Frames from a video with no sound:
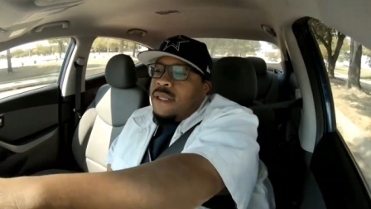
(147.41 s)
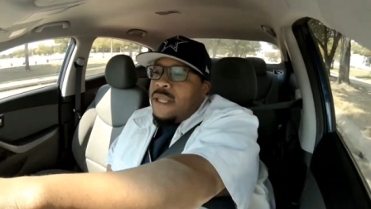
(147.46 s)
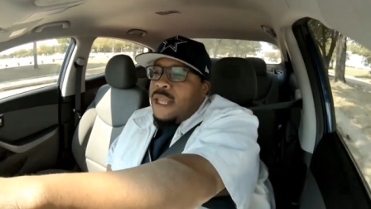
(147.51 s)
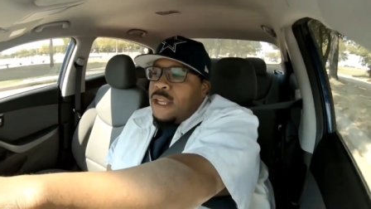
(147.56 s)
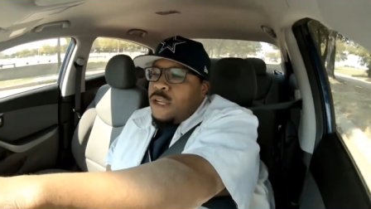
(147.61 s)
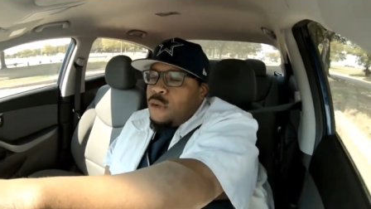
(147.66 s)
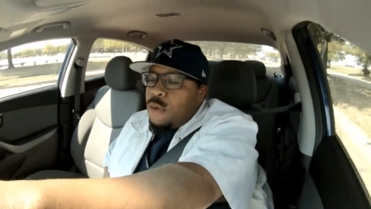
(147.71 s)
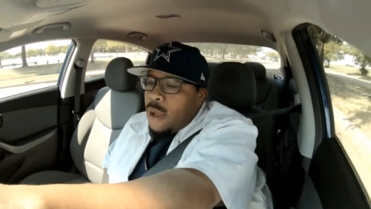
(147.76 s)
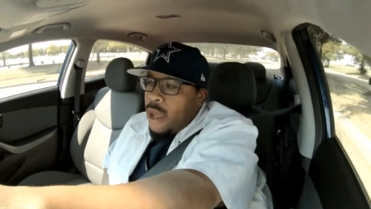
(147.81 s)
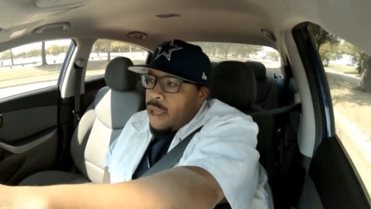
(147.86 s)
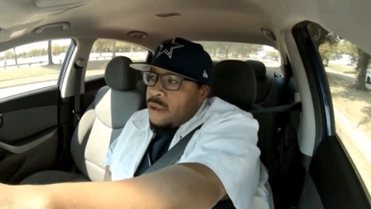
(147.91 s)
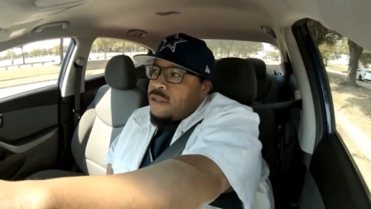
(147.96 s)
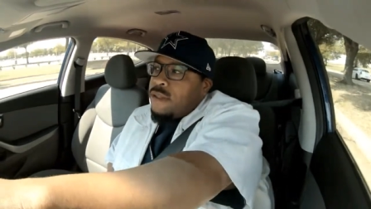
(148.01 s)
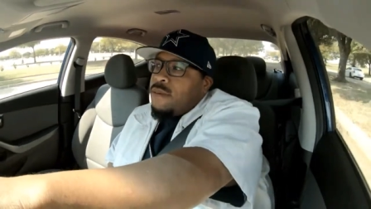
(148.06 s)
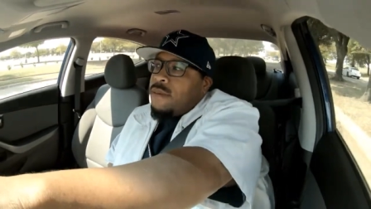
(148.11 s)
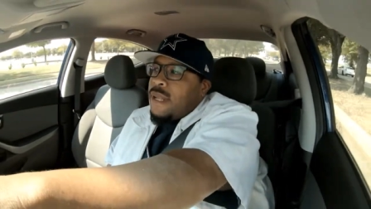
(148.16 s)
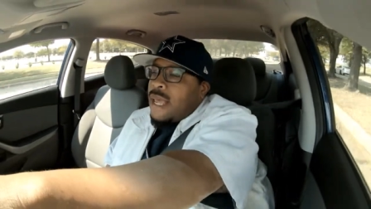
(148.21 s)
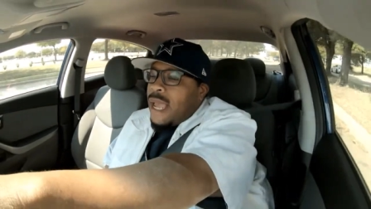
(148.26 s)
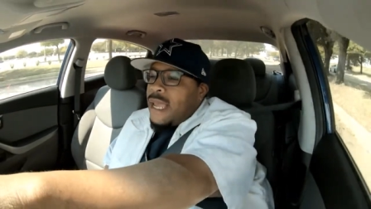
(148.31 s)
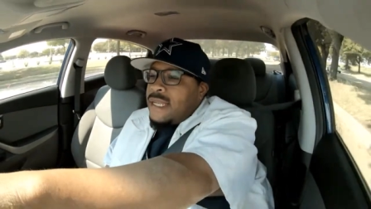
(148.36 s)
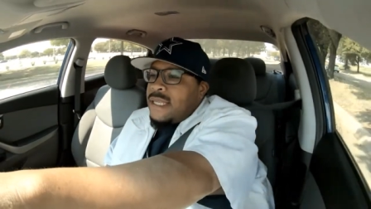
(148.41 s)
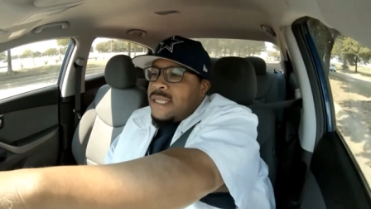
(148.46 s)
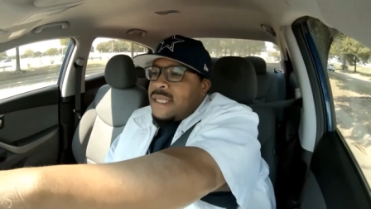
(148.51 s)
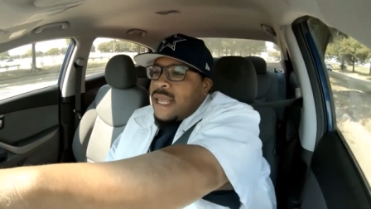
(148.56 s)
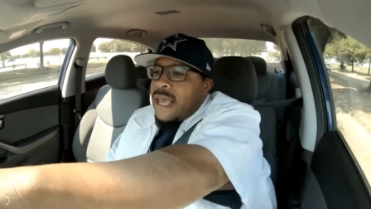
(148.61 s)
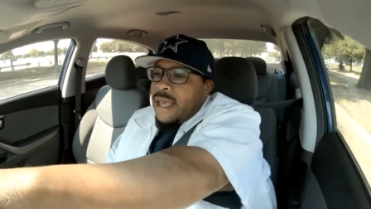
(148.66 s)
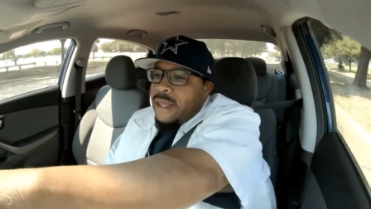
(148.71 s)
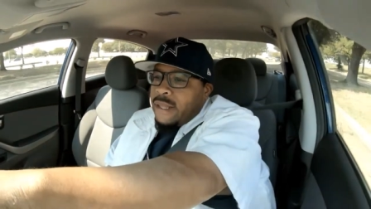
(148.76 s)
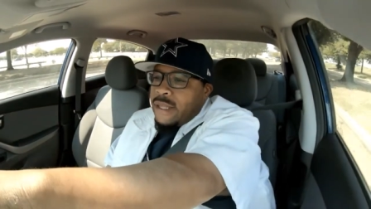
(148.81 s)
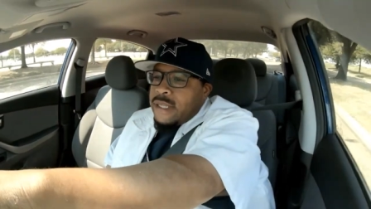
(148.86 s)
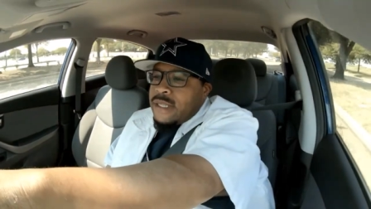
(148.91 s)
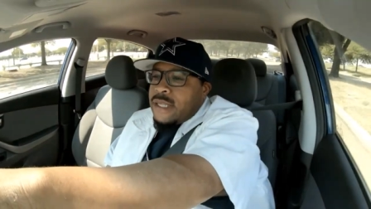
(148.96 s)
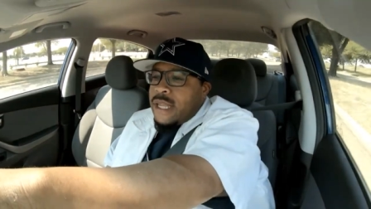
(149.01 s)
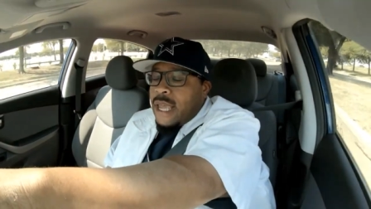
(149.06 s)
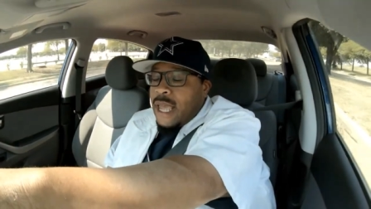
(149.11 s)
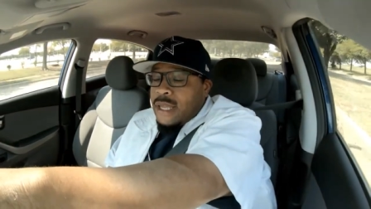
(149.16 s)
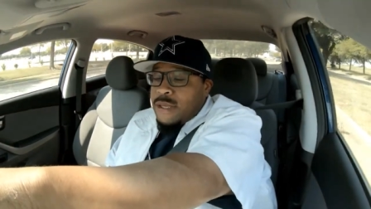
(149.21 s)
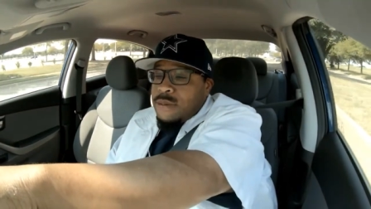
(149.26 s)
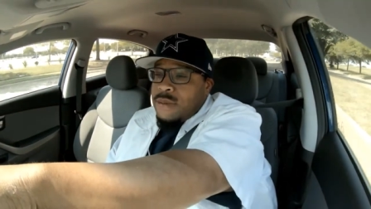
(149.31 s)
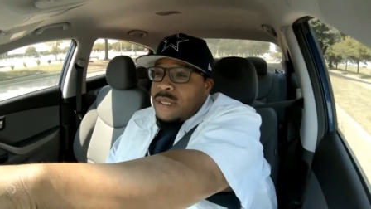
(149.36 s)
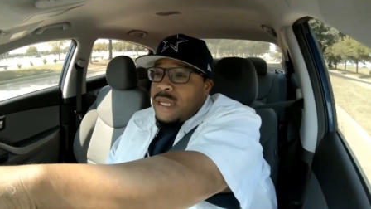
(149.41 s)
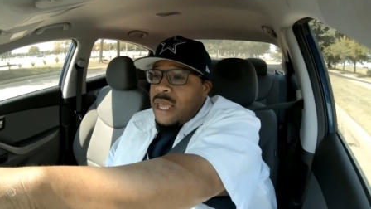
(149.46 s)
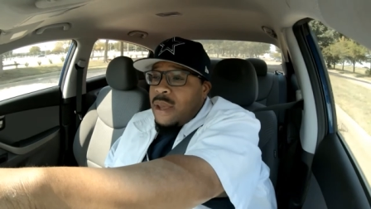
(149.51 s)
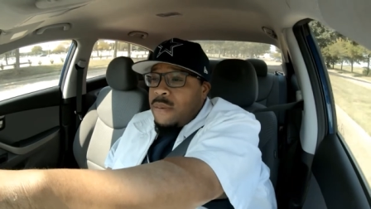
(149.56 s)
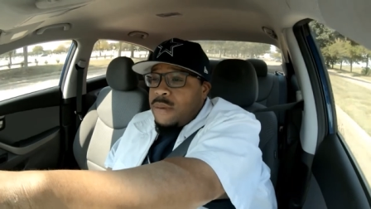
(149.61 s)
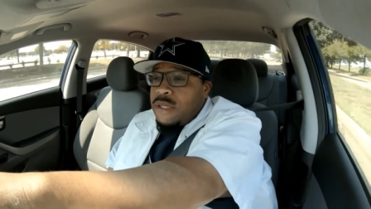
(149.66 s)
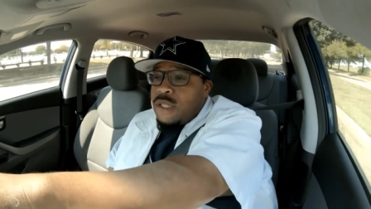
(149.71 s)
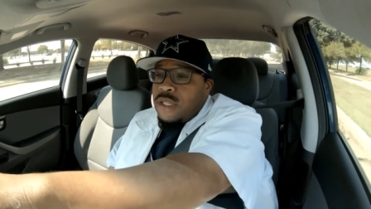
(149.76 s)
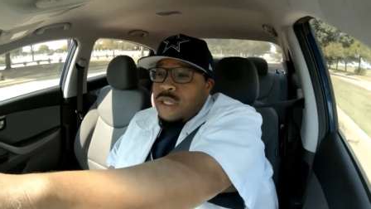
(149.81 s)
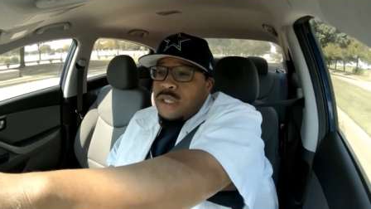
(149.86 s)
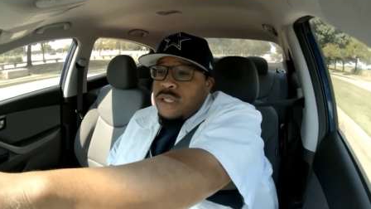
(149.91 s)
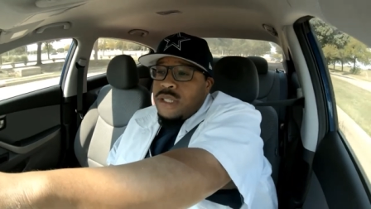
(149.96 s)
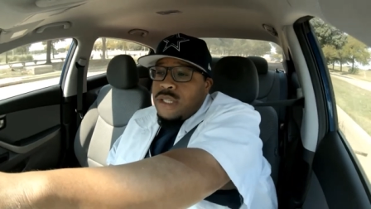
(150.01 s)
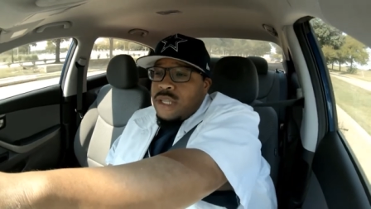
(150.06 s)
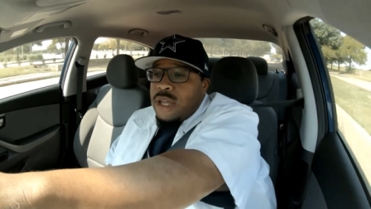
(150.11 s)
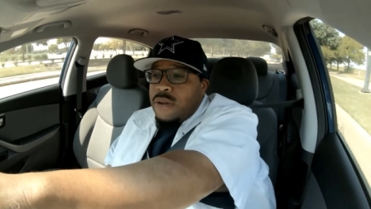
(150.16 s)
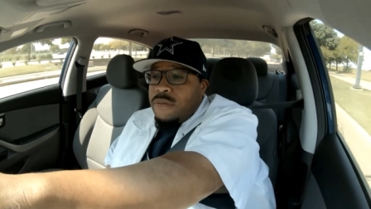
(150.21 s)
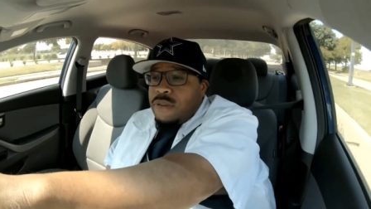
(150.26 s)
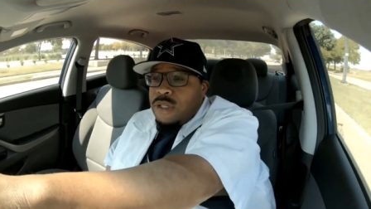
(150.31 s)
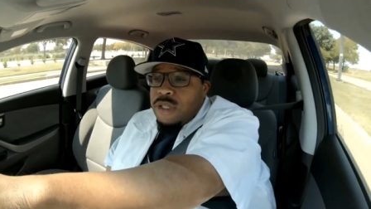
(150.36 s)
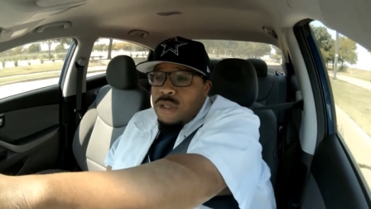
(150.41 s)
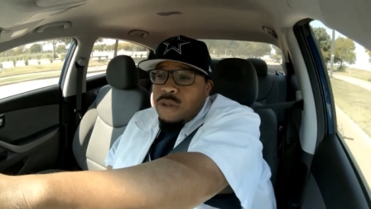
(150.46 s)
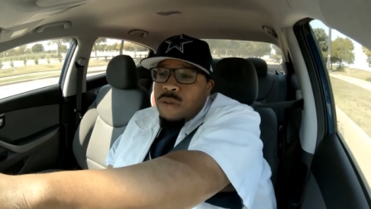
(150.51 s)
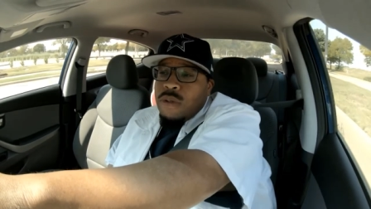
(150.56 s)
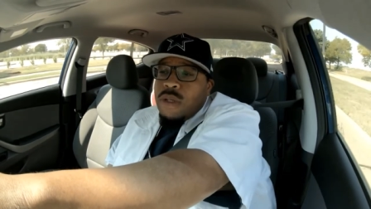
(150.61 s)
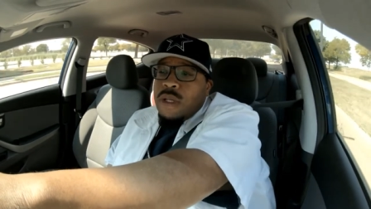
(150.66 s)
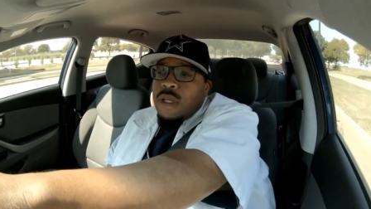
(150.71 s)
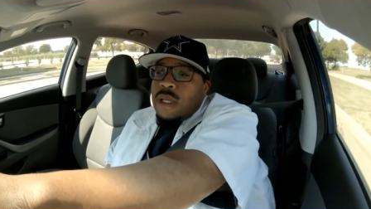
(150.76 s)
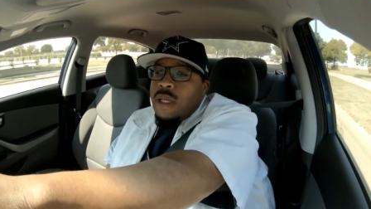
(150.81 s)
They do have some nice salads. They got some sandwiches and stuff too.